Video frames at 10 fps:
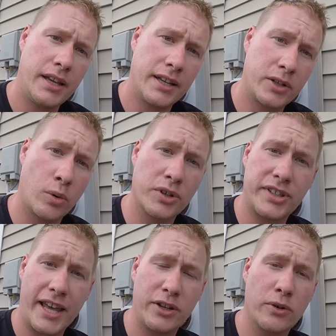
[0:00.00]
it of
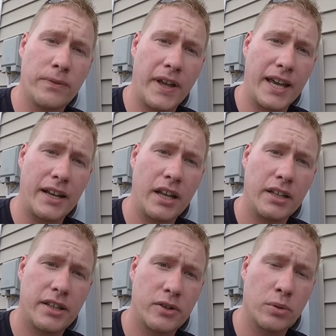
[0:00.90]
course had no fan
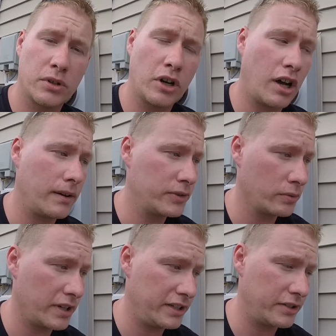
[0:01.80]
to cool it off,
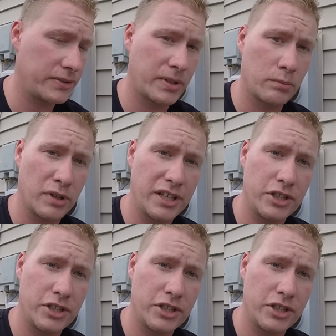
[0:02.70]
so it just thermally